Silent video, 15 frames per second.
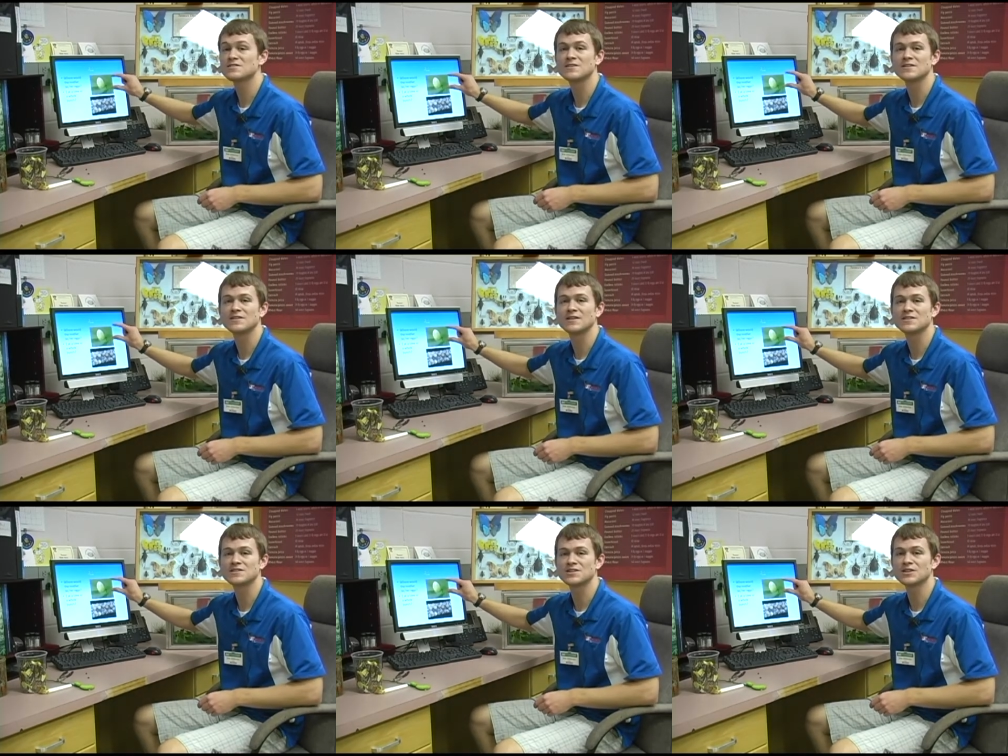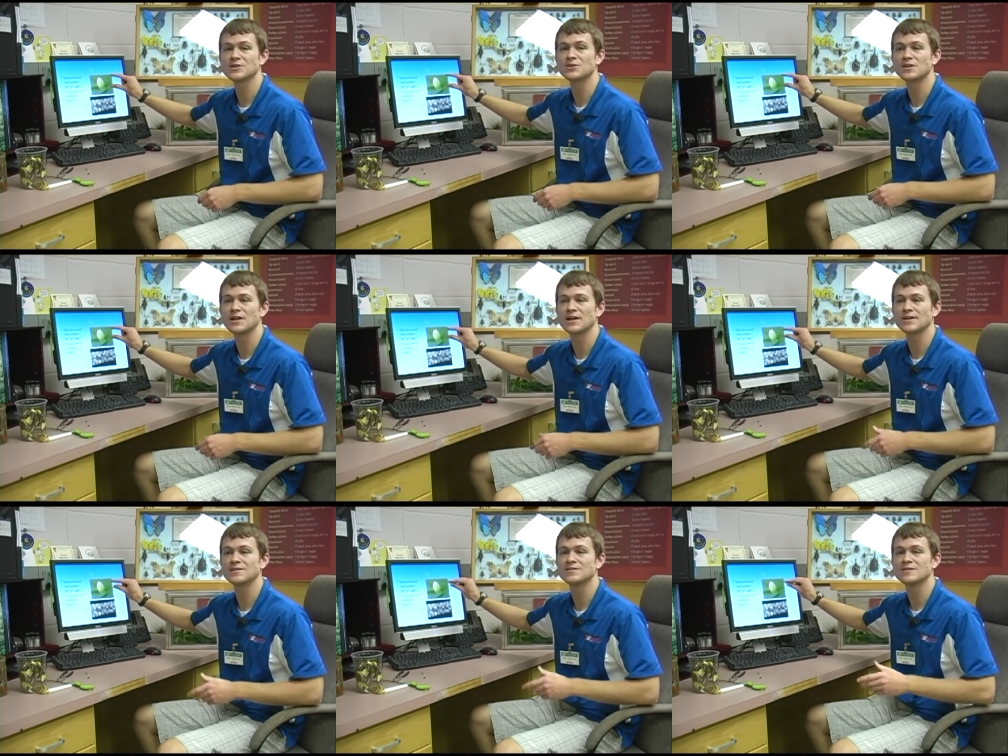that lay single
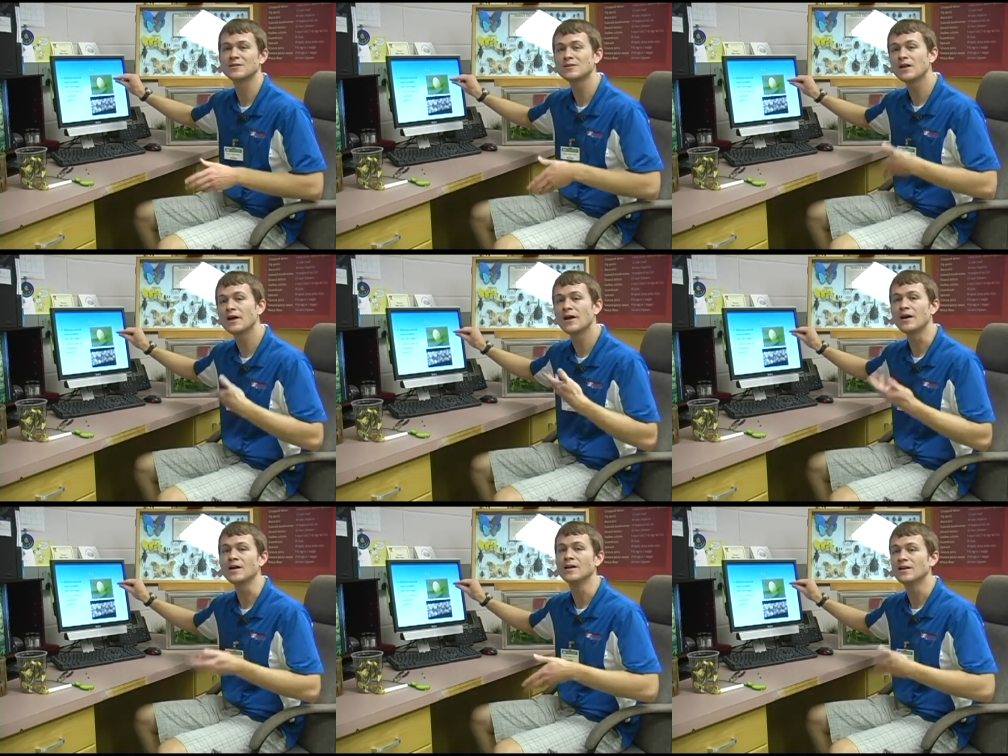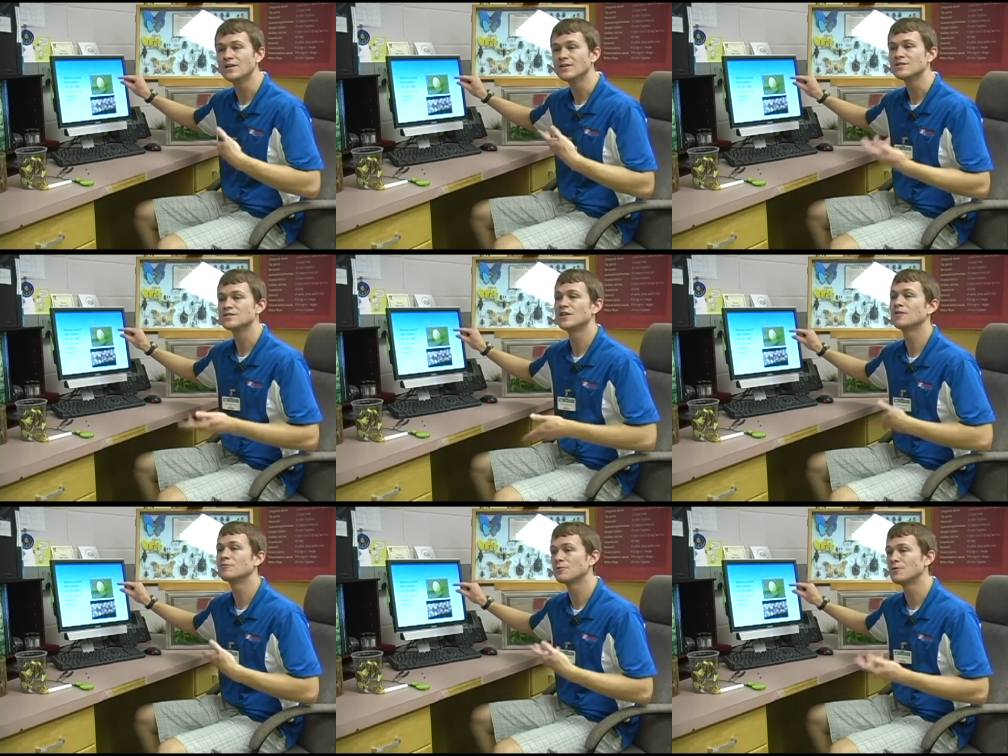eggs, they'll lay
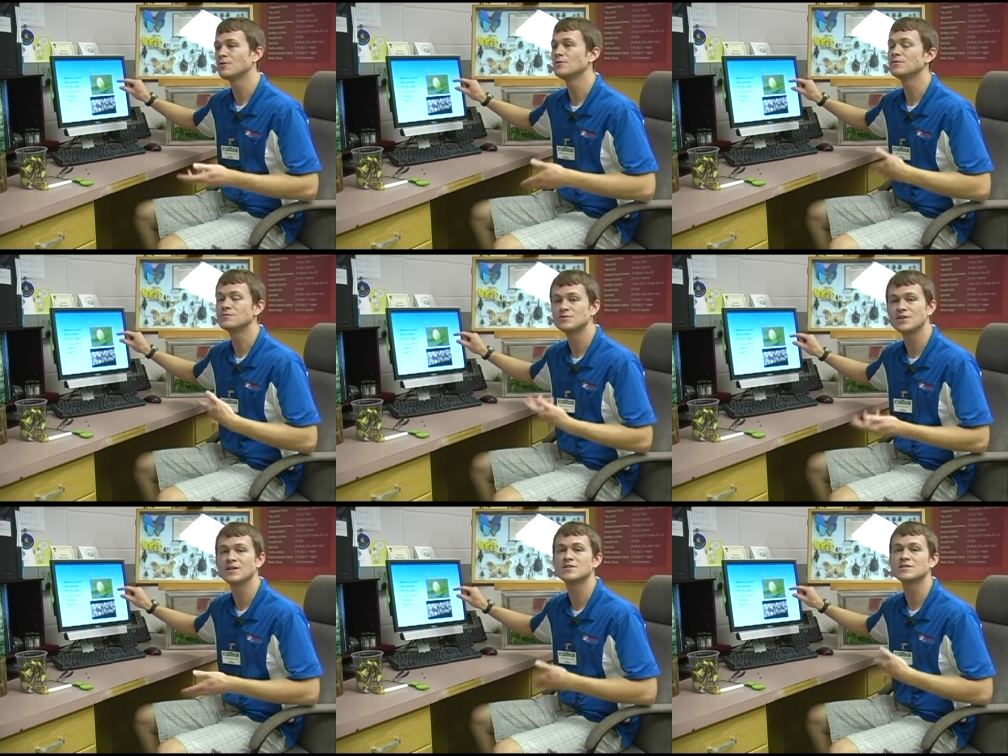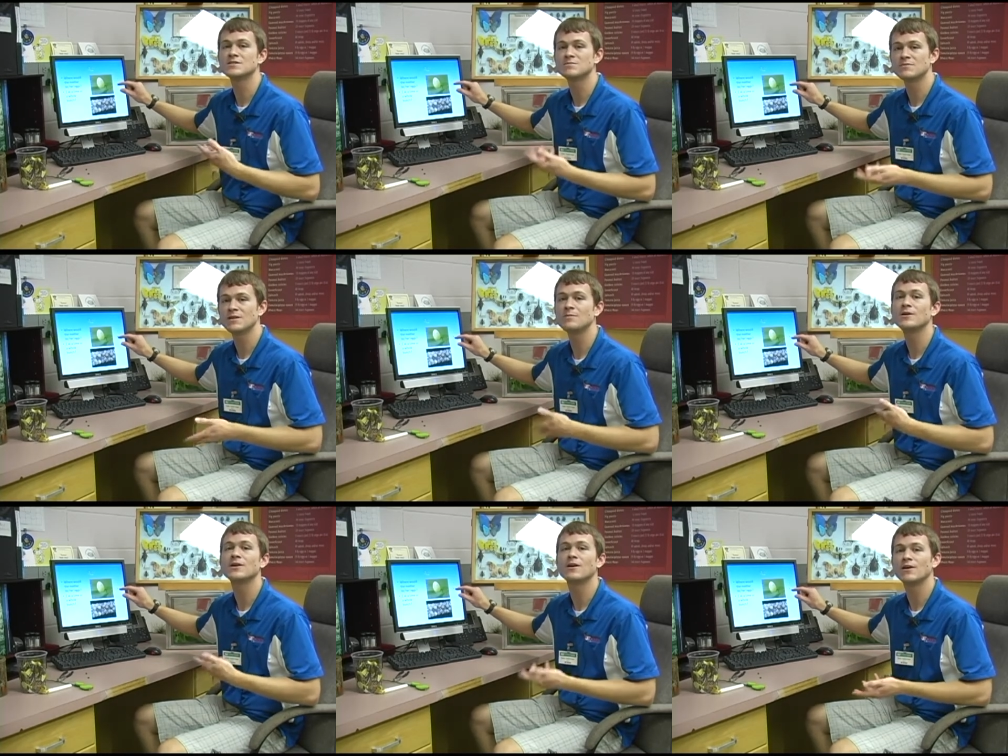several dozen,
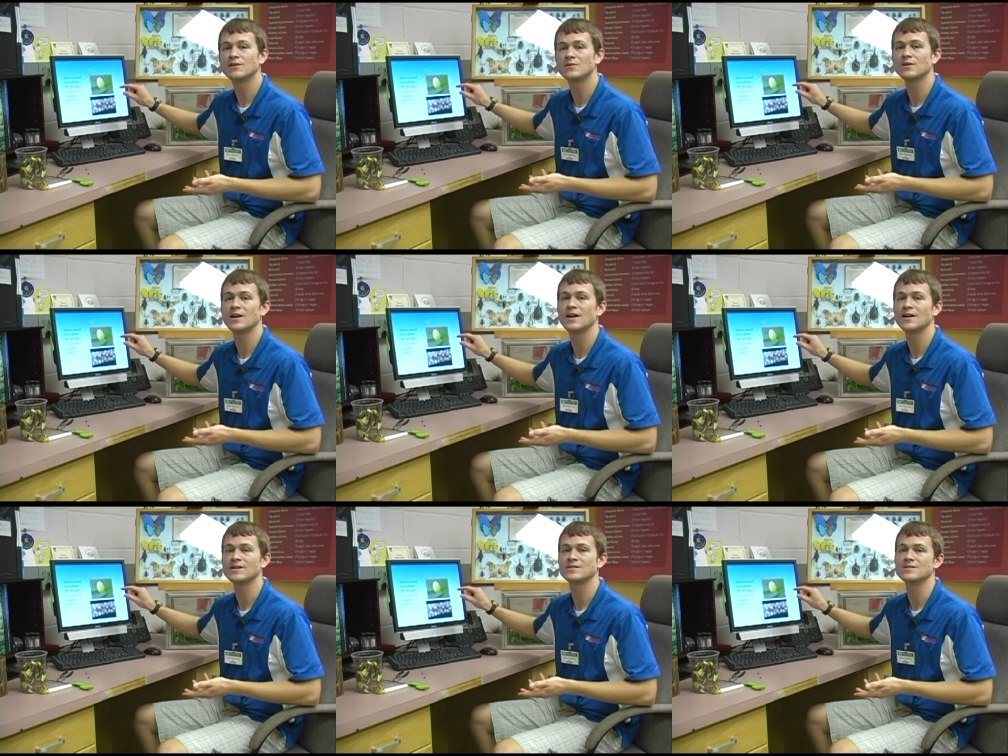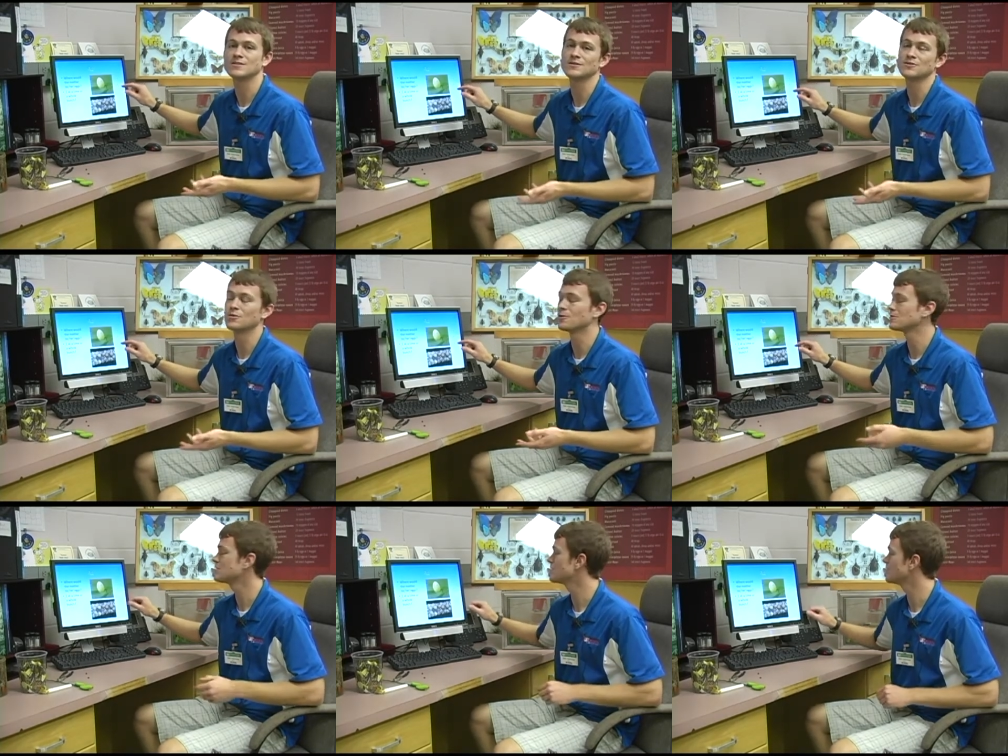maybe 100 eggs in the
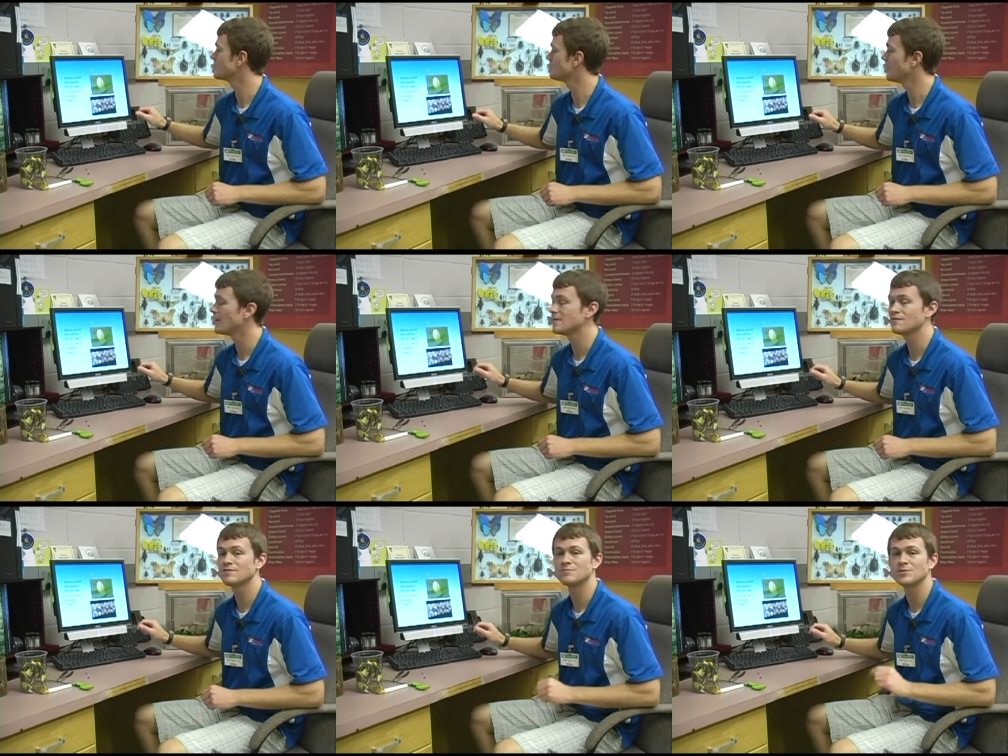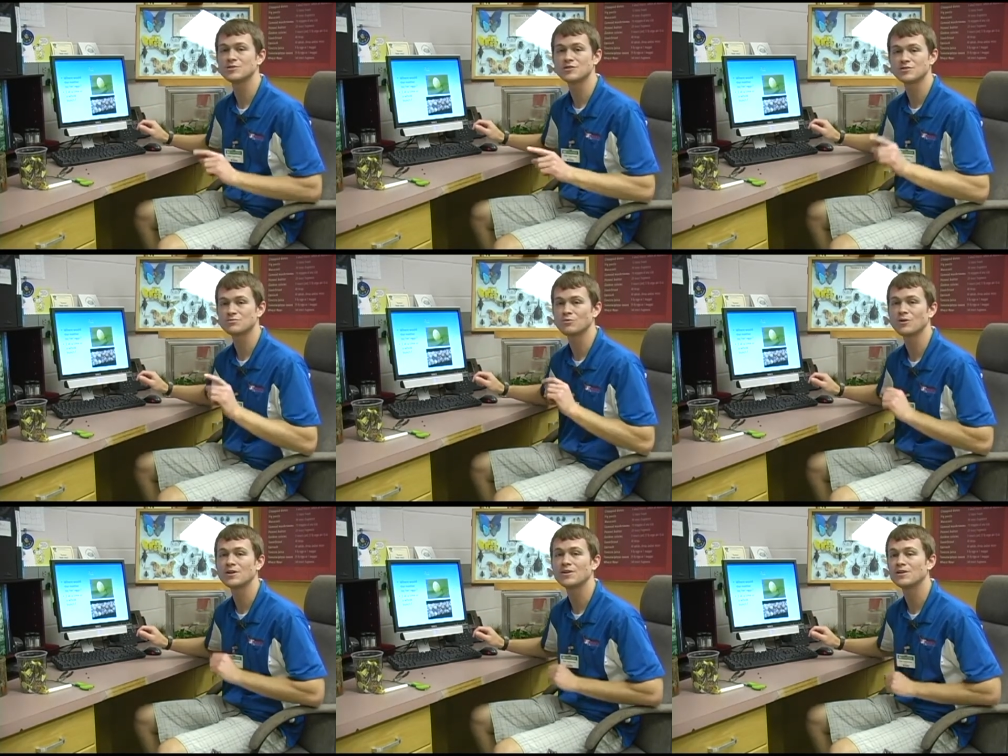course of their life, but just
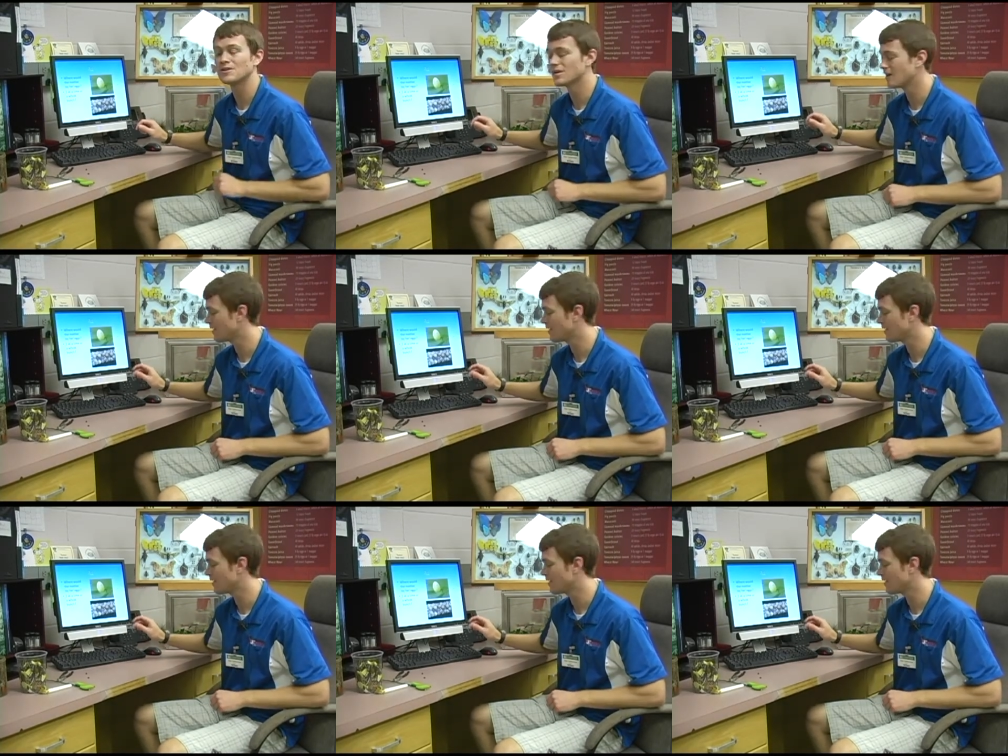one at a